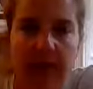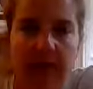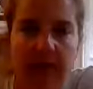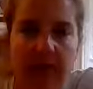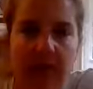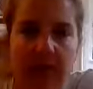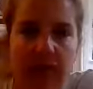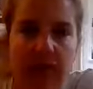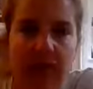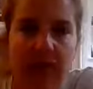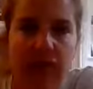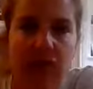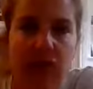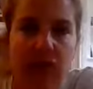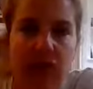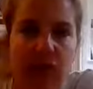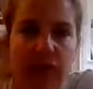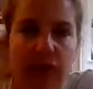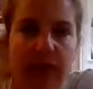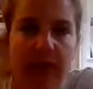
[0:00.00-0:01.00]
Extend
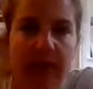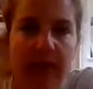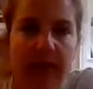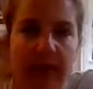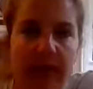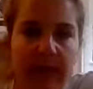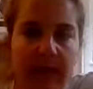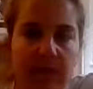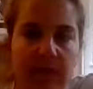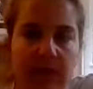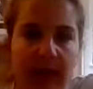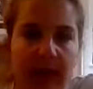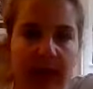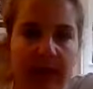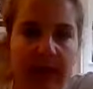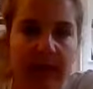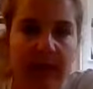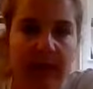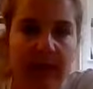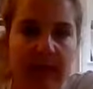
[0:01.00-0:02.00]
your right leg
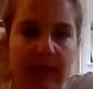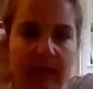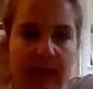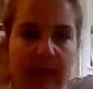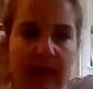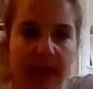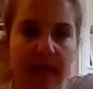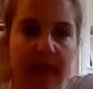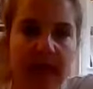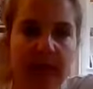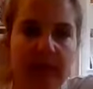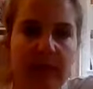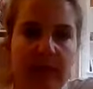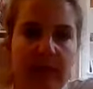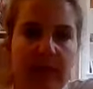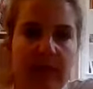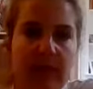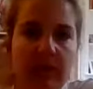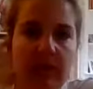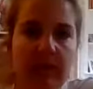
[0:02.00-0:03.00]
back. This time,
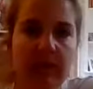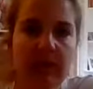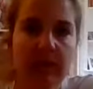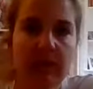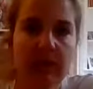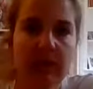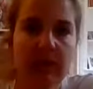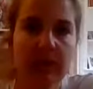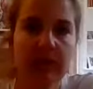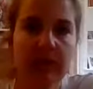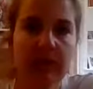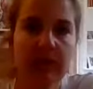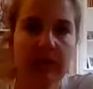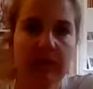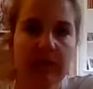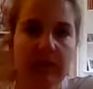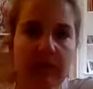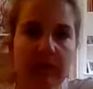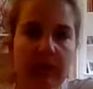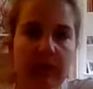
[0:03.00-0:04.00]
keep the leg
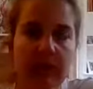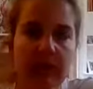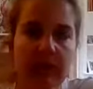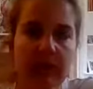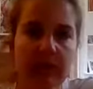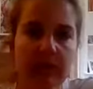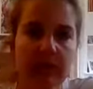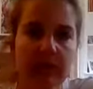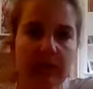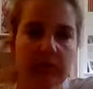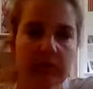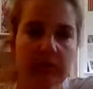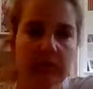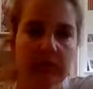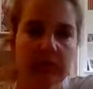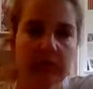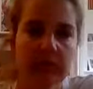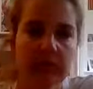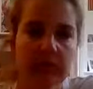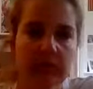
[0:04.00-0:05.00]
parallel to the ground.
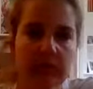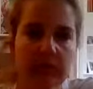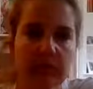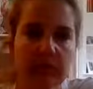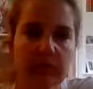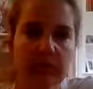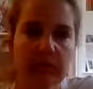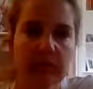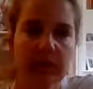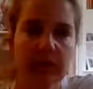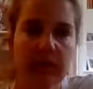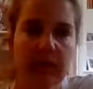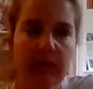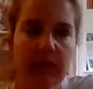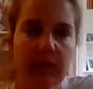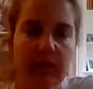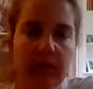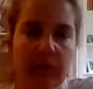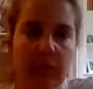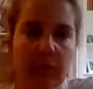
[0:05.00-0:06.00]
So it's not
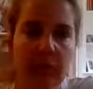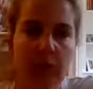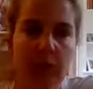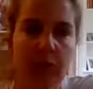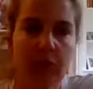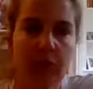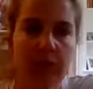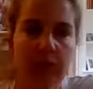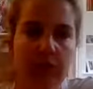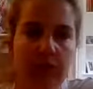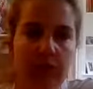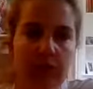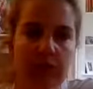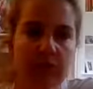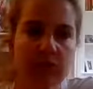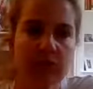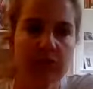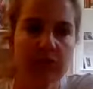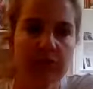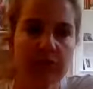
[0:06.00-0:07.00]
a hip opener,
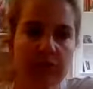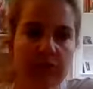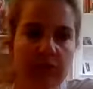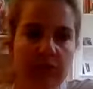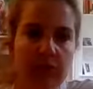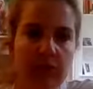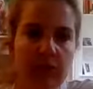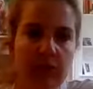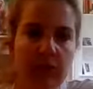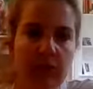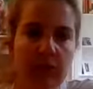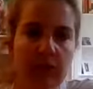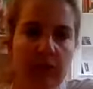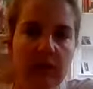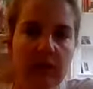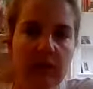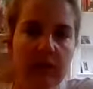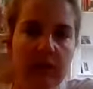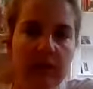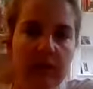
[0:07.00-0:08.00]
it's just a
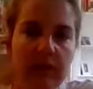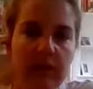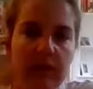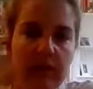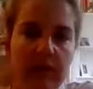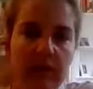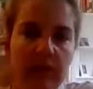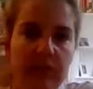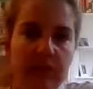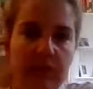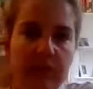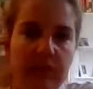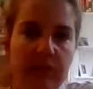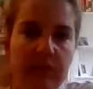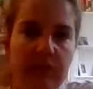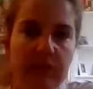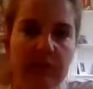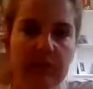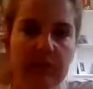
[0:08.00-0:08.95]
leg lift.